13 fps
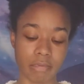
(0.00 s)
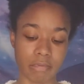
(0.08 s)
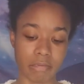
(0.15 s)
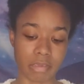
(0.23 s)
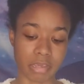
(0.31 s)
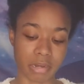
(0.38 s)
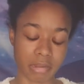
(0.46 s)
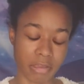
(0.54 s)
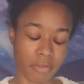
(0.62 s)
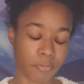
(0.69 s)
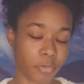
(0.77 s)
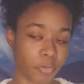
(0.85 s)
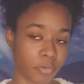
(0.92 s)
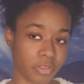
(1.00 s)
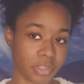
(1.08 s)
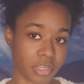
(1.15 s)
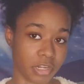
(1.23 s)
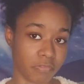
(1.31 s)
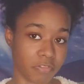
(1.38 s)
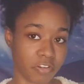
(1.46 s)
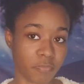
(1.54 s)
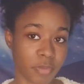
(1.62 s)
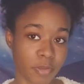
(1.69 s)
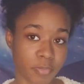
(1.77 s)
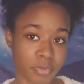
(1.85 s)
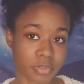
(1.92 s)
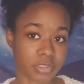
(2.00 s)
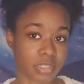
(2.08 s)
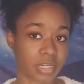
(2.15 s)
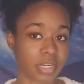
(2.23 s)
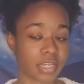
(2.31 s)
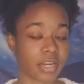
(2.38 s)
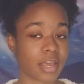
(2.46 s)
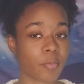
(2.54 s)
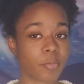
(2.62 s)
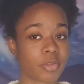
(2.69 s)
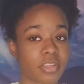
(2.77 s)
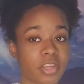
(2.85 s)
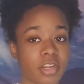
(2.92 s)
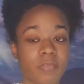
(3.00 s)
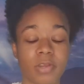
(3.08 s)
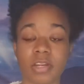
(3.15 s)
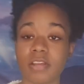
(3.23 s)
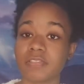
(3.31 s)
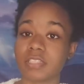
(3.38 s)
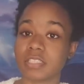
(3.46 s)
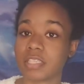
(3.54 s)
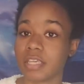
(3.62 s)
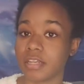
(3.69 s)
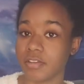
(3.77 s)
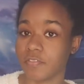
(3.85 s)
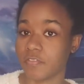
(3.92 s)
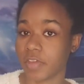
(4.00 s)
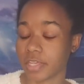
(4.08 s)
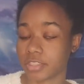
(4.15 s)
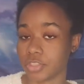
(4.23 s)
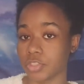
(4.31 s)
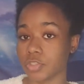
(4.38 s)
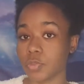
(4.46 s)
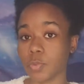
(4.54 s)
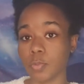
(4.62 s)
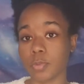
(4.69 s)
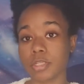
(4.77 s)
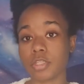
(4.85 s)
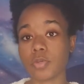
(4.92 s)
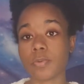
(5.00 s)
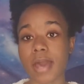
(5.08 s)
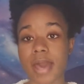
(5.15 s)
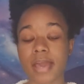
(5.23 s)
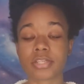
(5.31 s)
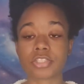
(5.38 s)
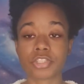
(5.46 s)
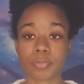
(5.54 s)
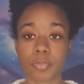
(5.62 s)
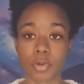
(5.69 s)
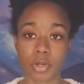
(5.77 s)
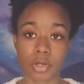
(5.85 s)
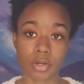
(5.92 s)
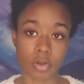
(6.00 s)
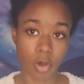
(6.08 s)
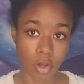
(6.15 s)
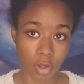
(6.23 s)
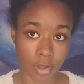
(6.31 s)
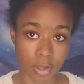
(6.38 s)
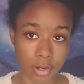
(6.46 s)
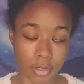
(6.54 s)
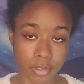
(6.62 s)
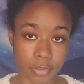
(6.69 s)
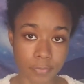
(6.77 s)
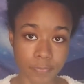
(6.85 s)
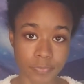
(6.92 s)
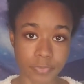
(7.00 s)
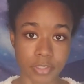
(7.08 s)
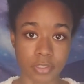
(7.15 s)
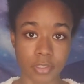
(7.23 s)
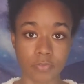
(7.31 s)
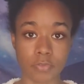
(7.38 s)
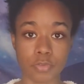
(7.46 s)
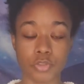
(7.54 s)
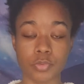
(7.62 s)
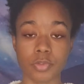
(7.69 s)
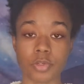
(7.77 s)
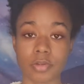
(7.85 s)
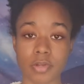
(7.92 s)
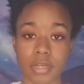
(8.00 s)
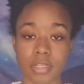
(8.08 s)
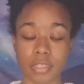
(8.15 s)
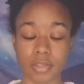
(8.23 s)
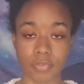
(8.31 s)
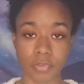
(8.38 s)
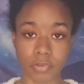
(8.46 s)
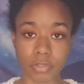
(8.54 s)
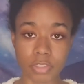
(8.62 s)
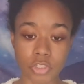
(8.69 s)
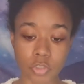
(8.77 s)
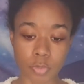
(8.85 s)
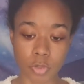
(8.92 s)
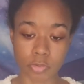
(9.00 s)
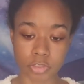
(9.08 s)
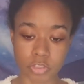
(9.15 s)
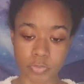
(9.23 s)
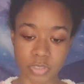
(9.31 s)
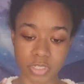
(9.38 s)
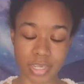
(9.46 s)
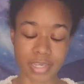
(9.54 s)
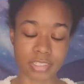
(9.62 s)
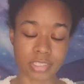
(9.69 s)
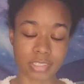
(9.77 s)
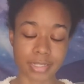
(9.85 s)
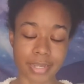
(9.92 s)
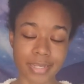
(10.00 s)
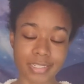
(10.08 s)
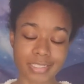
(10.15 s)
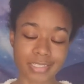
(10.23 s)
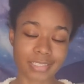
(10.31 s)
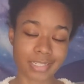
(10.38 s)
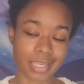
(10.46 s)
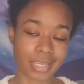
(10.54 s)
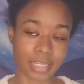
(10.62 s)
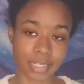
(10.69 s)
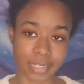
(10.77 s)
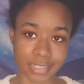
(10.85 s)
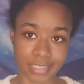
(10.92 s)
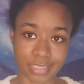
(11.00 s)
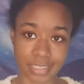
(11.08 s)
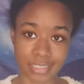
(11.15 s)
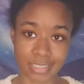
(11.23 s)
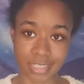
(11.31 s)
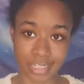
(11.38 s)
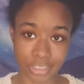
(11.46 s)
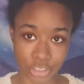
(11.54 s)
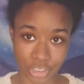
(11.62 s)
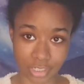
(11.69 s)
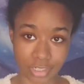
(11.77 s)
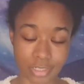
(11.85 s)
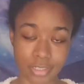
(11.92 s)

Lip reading: It can help with getting rid of pimples and it can help with getting rid of skin infections. When you actually put it on, you do it correctly, there is supposed to be a slight tingling sensation.